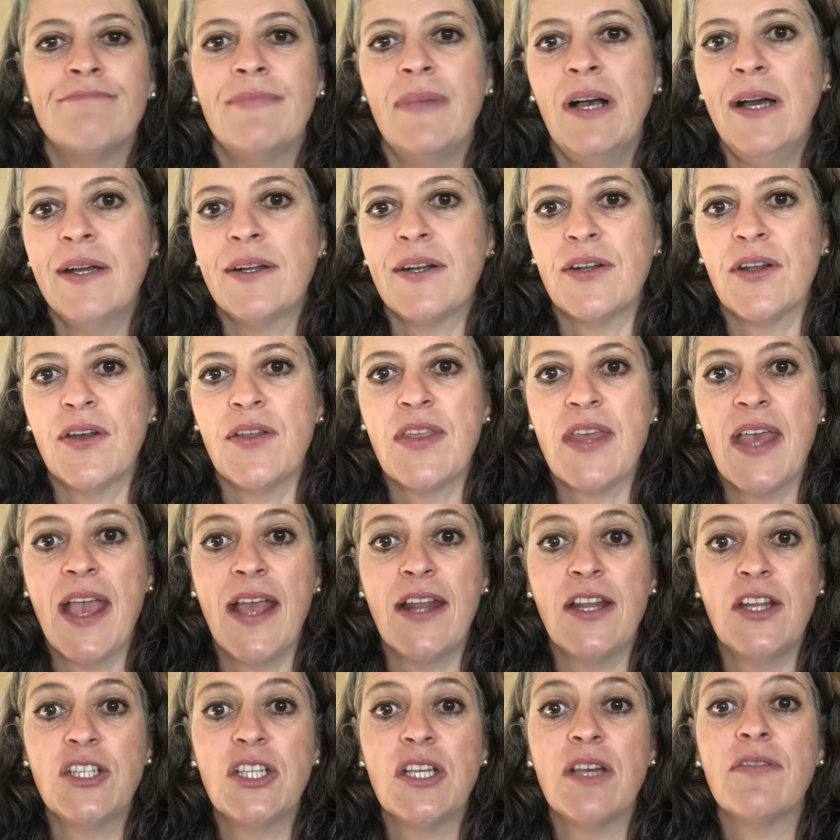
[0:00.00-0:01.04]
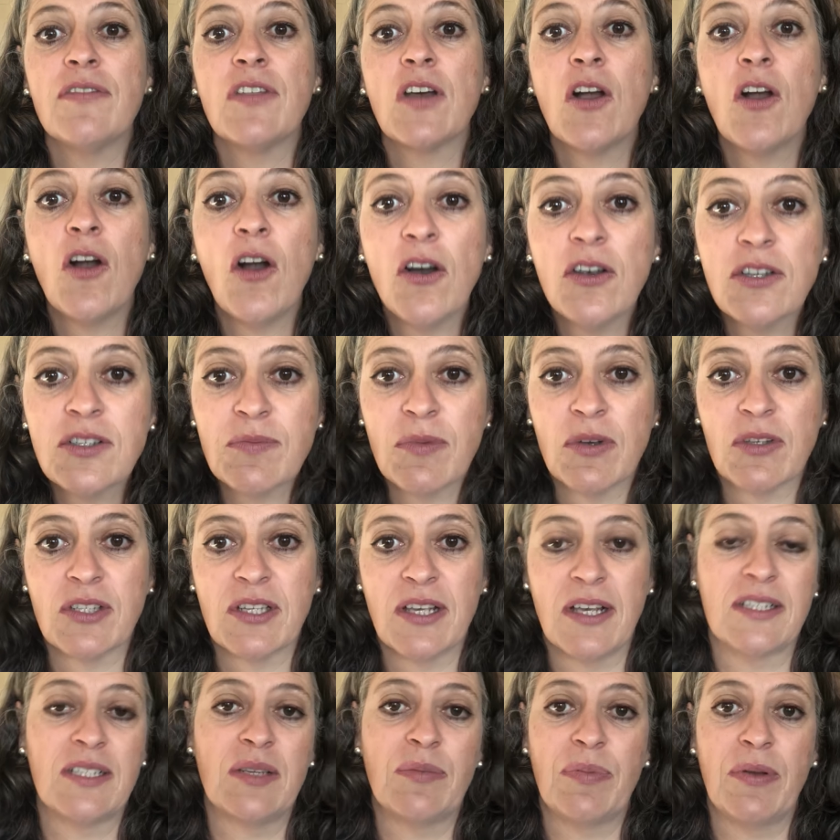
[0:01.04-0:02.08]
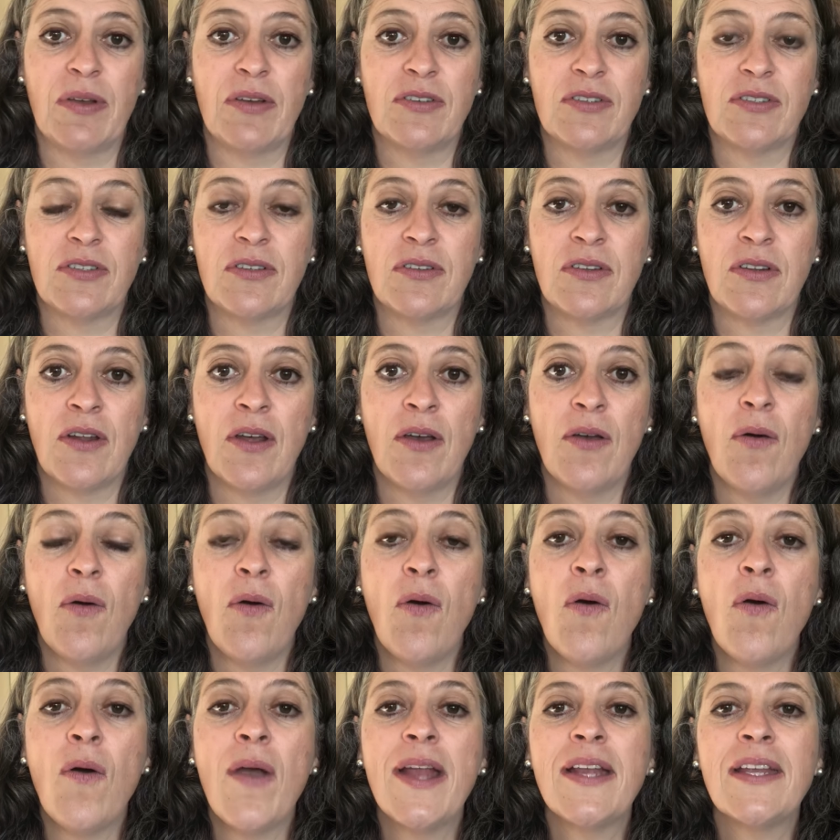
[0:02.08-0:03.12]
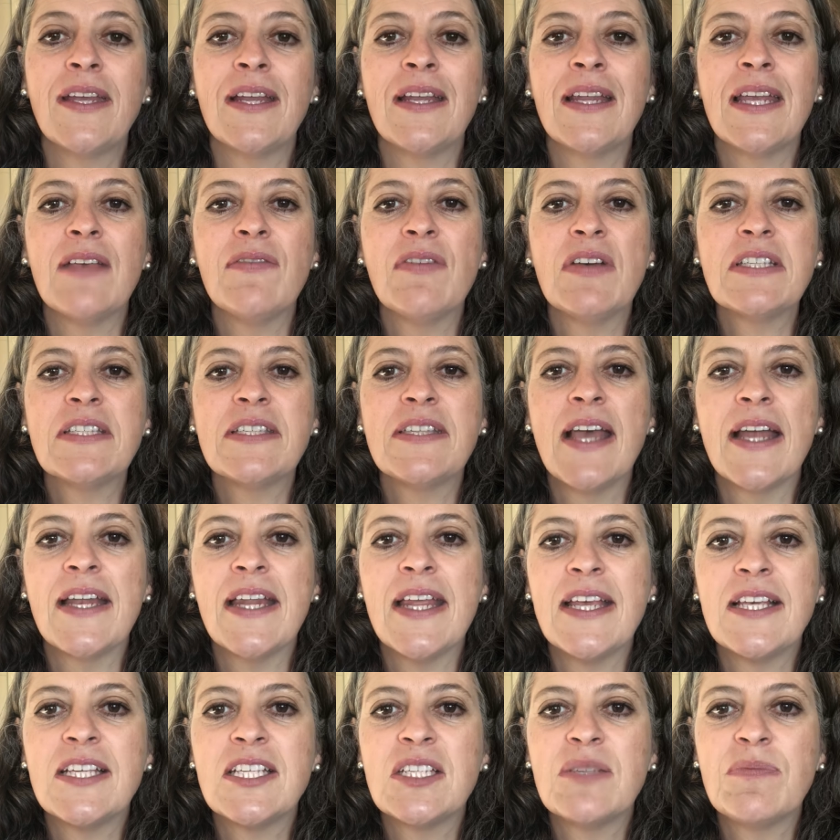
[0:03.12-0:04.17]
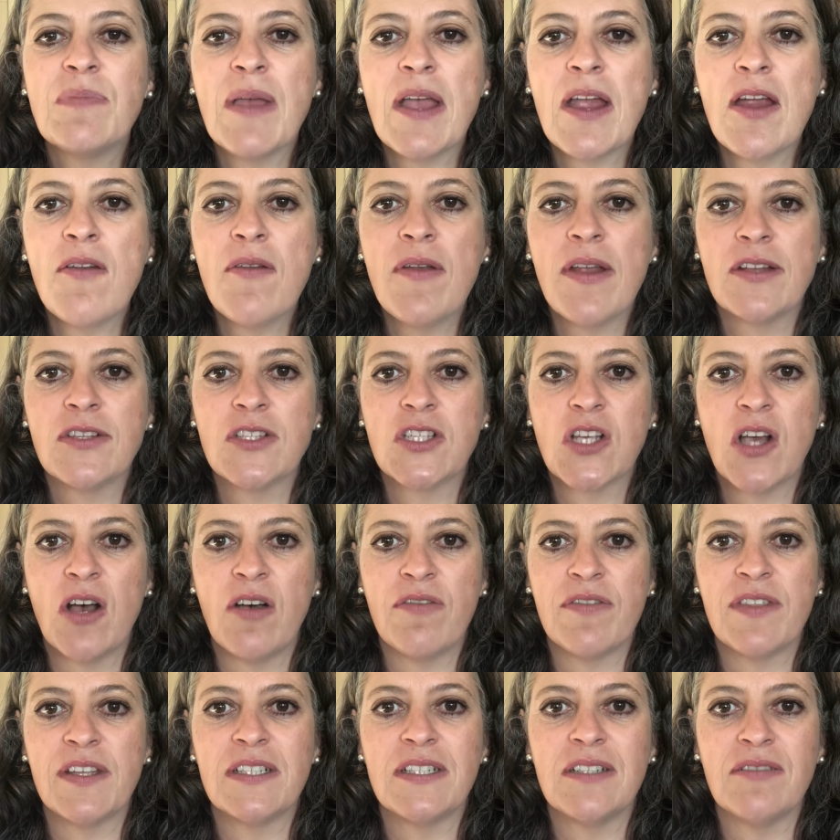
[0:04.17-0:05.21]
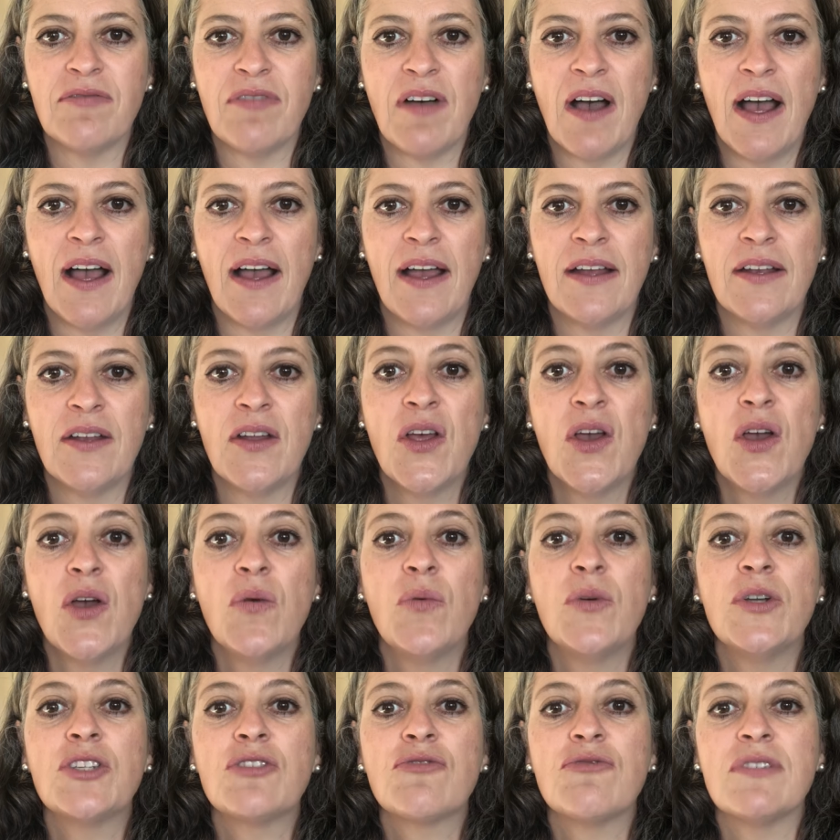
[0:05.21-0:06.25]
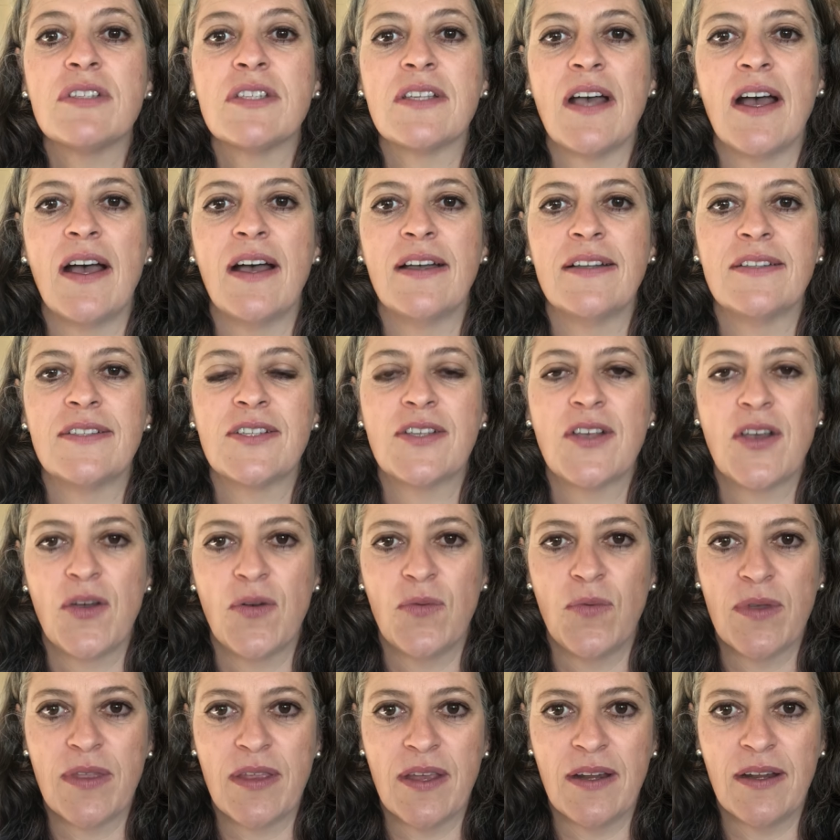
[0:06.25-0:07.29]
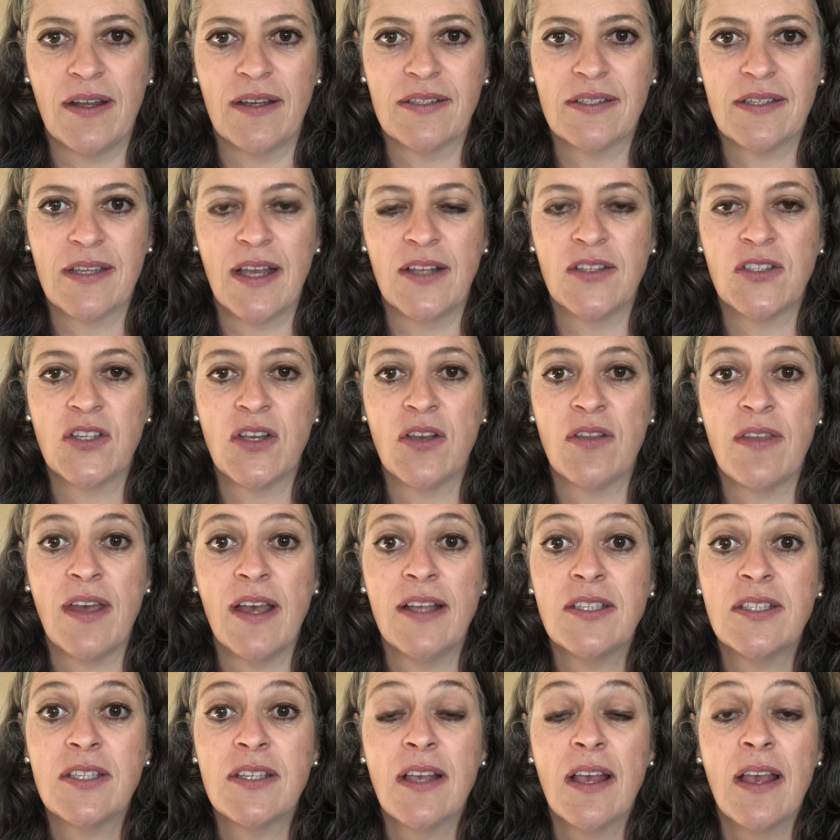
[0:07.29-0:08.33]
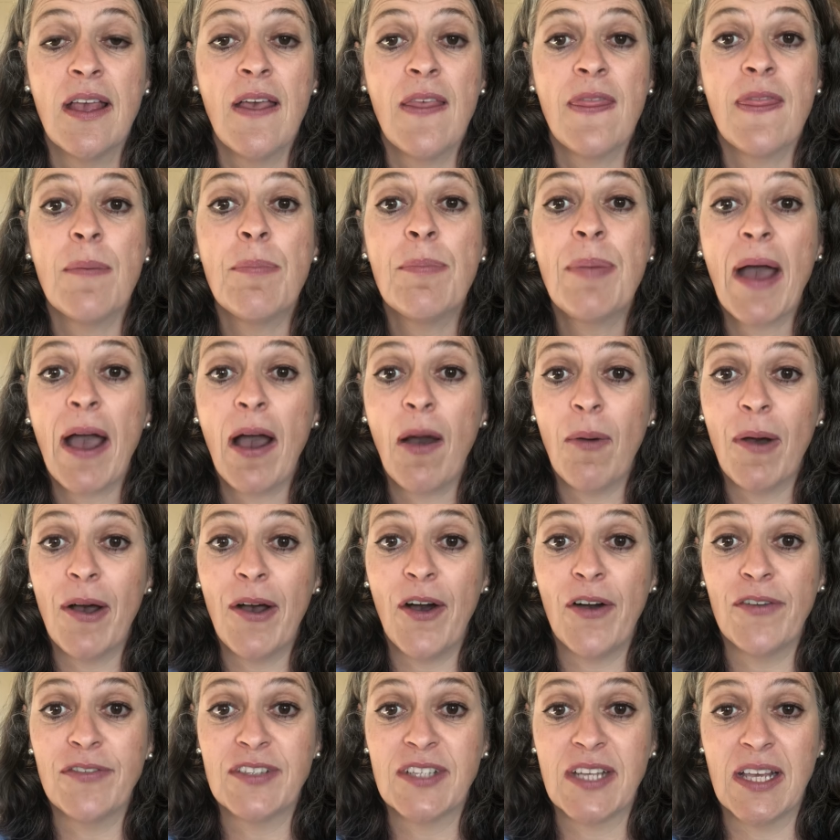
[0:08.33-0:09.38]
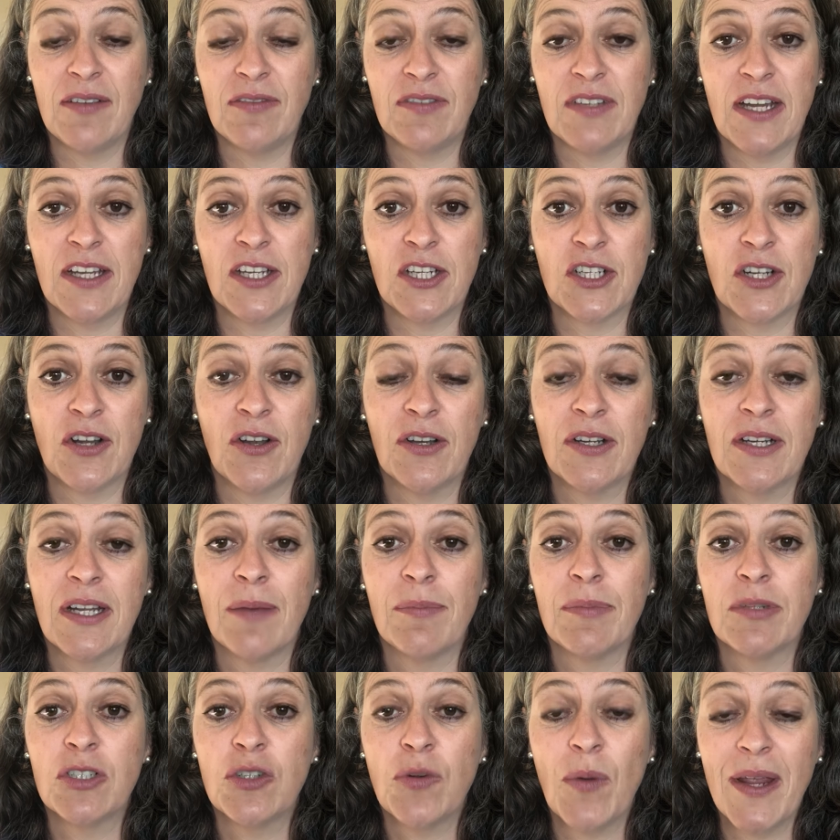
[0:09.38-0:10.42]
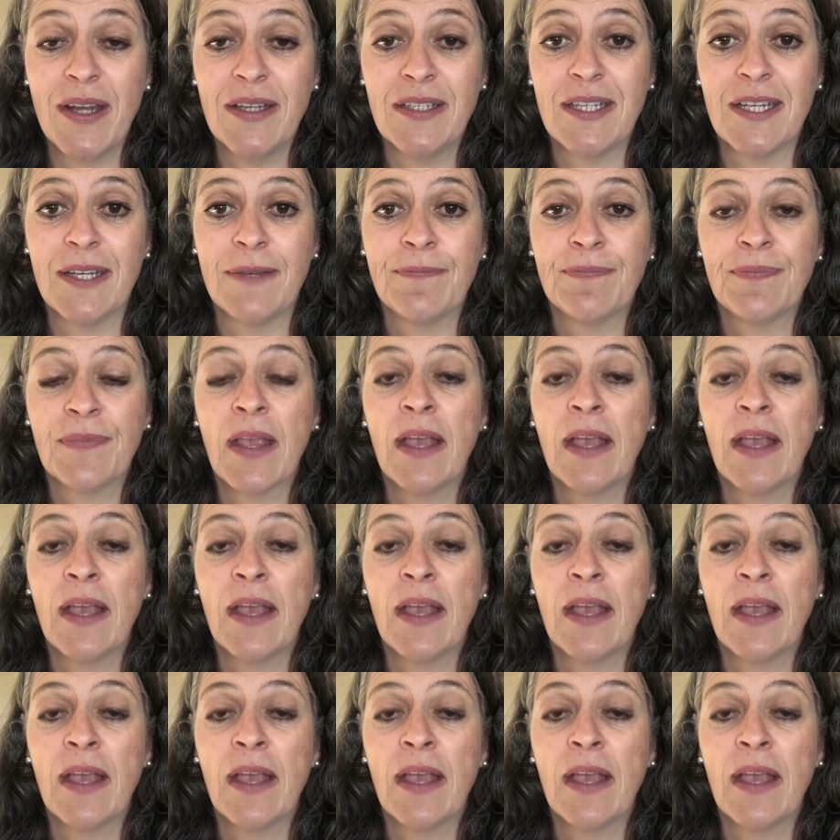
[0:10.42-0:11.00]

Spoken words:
I don't know, the energy of the cosmos, I suppose, or it can give us that experience of the divine which resides within us. And so that's the power of Safety Energy Lock number 20.